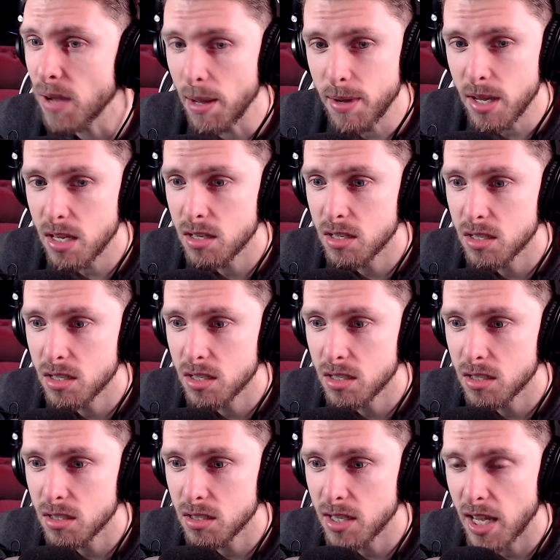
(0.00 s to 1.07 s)
Maybe.
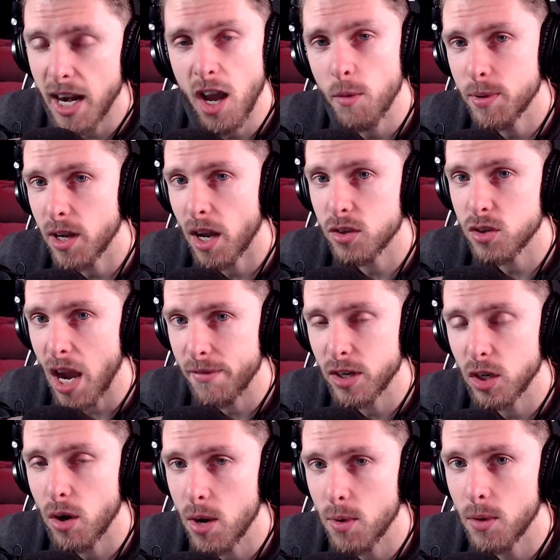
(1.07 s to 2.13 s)
And I hope you guys are having
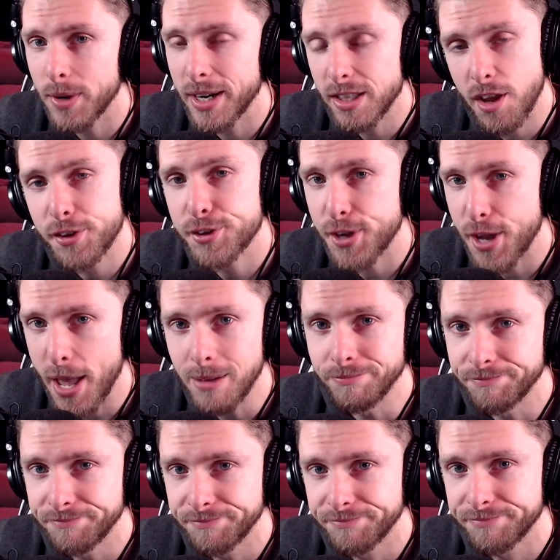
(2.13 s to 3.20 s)
a great one when it does
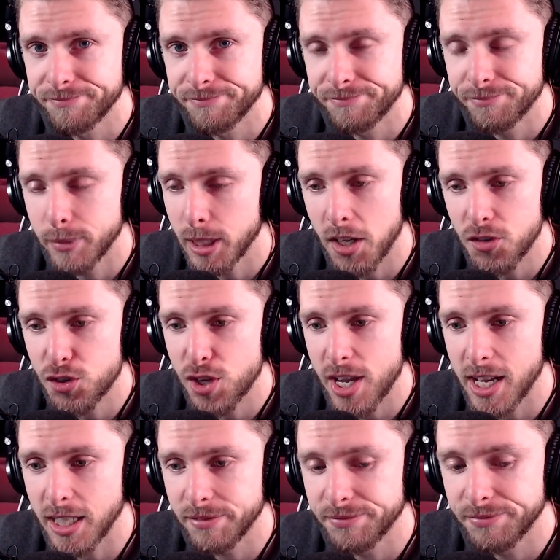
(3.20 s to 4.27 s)
come. Because
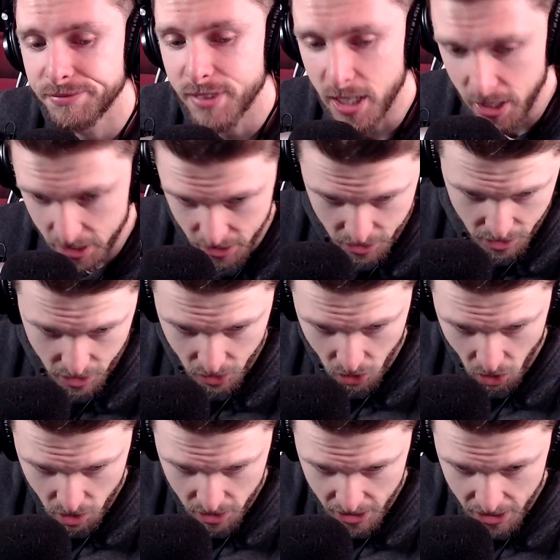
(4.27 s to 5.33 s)

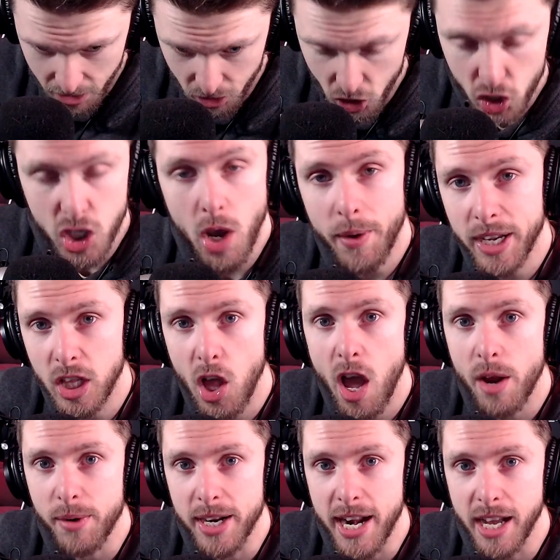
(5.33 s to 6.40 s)
currently it is snowing a
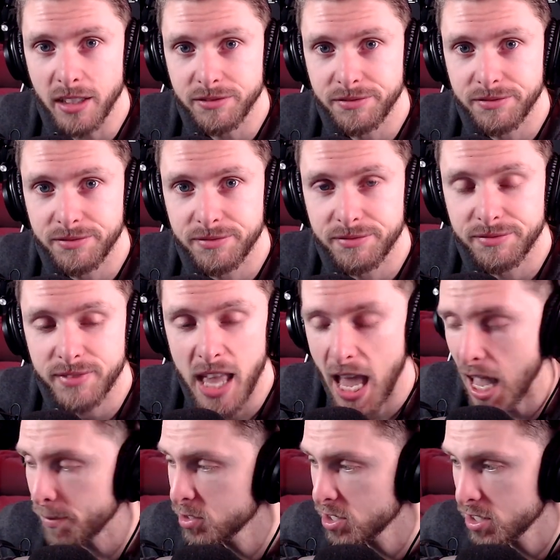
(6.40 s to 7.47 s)
lot right now.
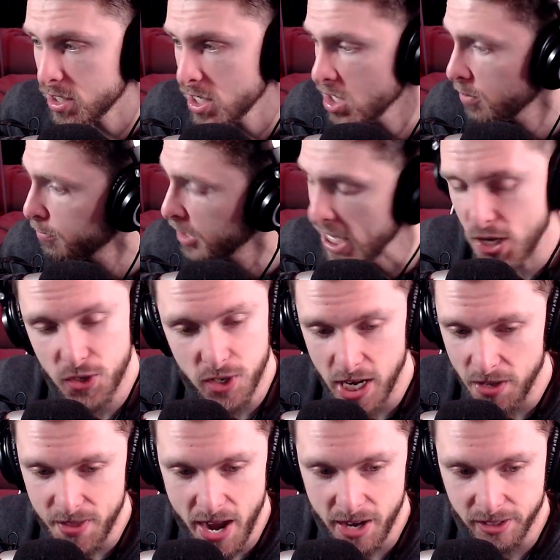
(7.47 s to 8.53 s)
Absolute blizzard
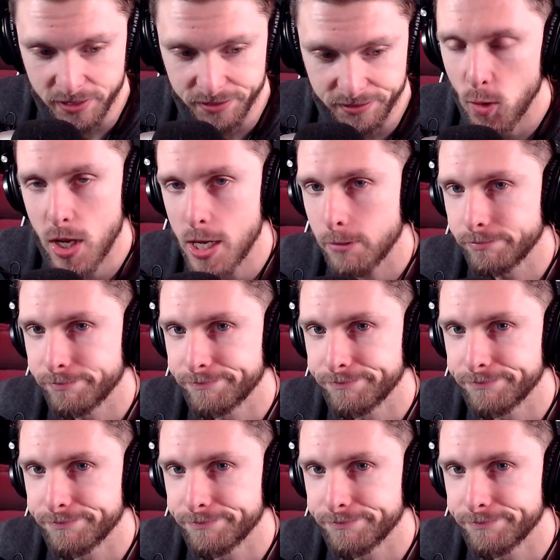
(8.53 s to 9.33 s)
out there. Well,